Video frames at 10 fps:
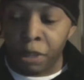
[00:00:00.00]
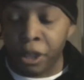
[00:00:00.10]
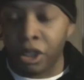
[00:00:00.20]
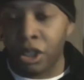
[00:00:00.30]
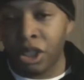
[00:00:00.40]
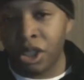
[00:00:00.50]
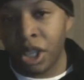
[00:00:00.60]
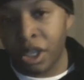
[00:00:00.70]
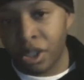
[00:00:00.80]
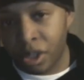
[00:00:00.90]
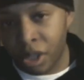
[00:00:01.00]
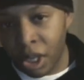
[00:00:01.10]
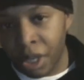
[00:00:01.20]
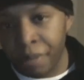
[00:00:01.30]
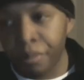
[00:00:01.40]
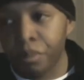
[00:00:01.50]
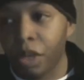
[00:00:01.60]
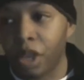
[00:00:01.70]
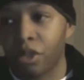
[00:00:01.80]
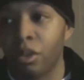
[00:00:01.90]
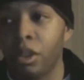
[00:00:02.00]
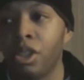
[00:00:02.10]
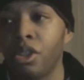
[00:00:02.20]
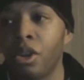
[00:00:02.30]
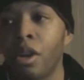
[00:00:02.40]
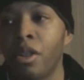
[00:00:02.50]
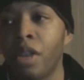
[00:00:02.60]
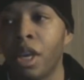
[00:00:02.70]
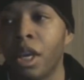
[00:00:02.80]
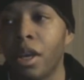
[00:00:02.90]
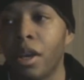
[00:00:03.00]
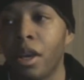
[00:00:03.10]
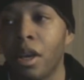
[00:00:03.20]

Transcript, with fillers: especially Disney XD, has really started to think